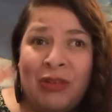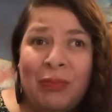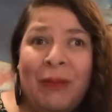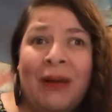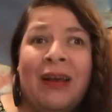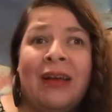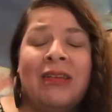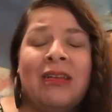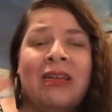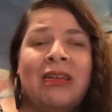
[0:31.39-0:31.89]

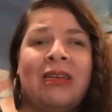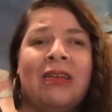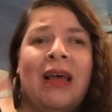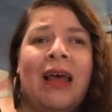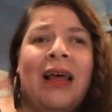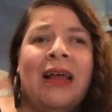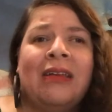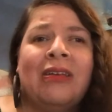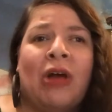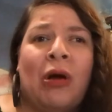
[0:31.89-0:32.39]
because
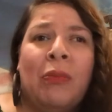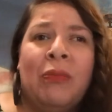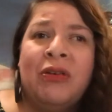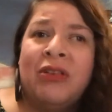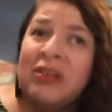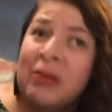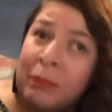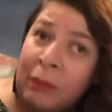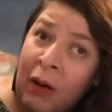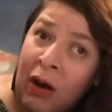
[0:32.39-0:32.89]
it's
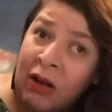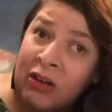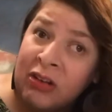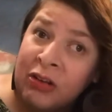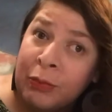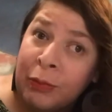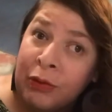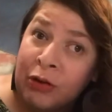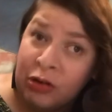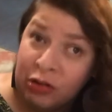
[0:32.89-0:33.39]
almost
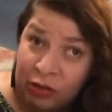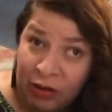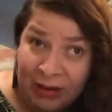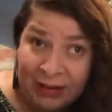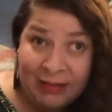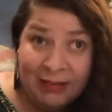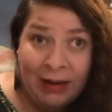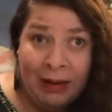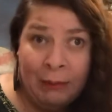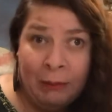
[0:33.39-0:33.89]
impossible to
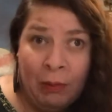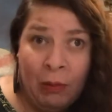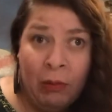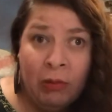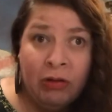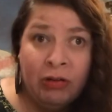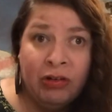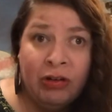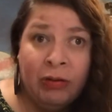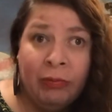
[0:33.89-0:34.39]
translate
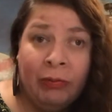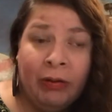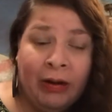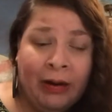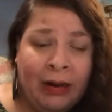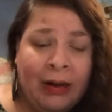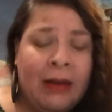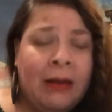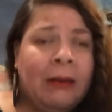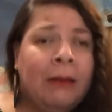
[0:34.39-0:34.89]
poetry,
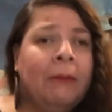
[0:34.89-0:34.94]
really.